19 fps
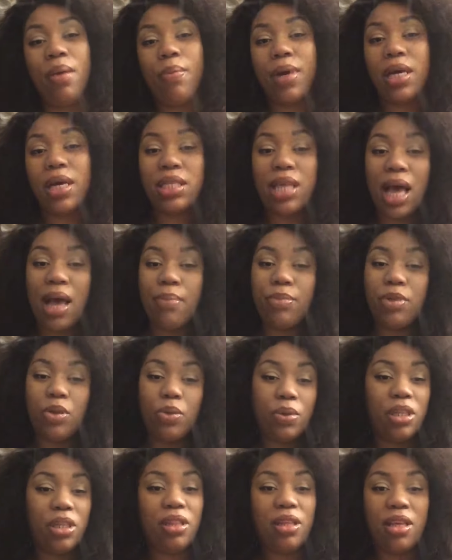because I'm
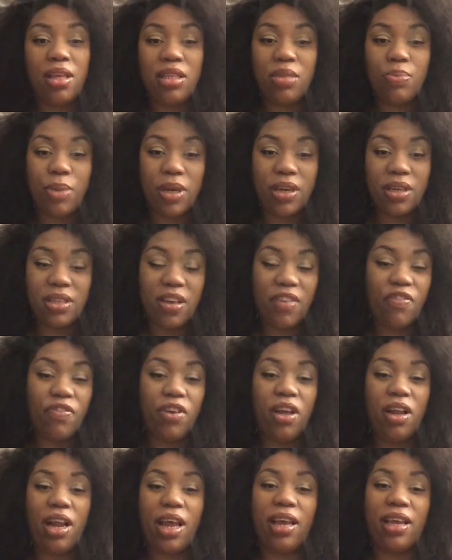doing this because I
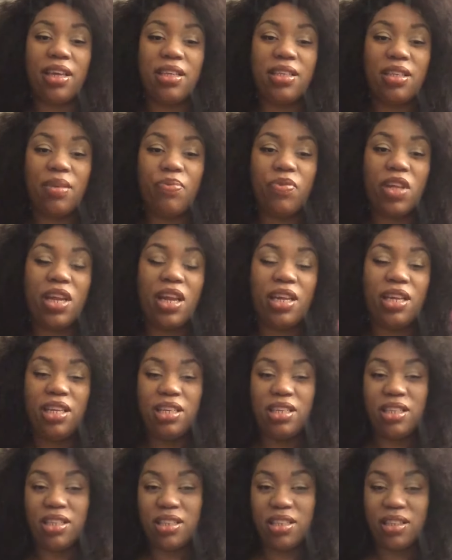feel like it's something that
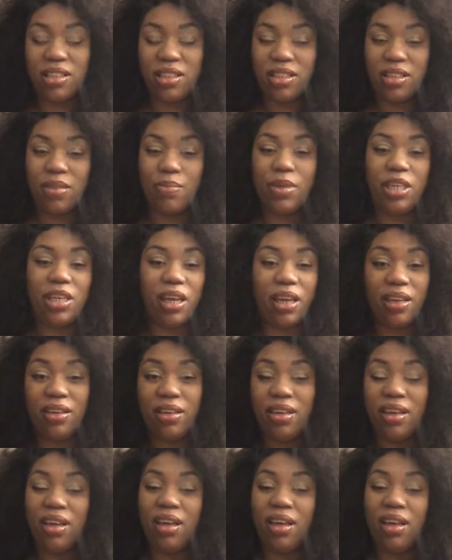needs to be done.